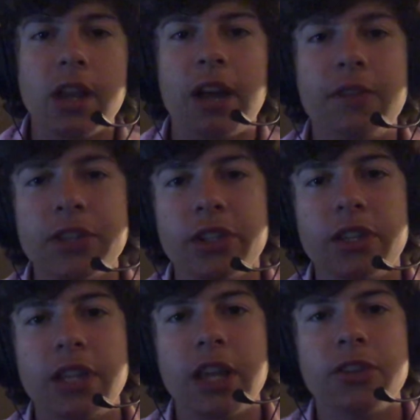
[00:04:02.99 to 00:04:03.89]
Obviously,
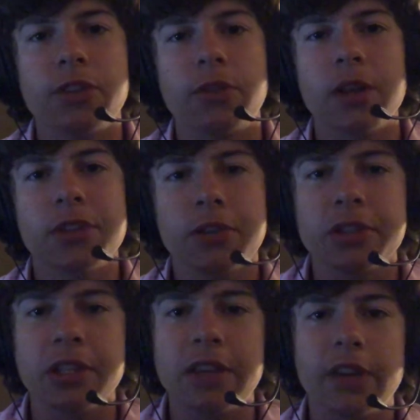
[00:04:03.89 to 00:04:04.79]
D'Angelo Russell is
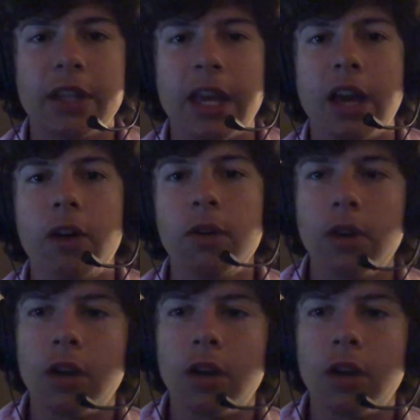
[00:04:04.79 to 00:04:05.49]
leaving now.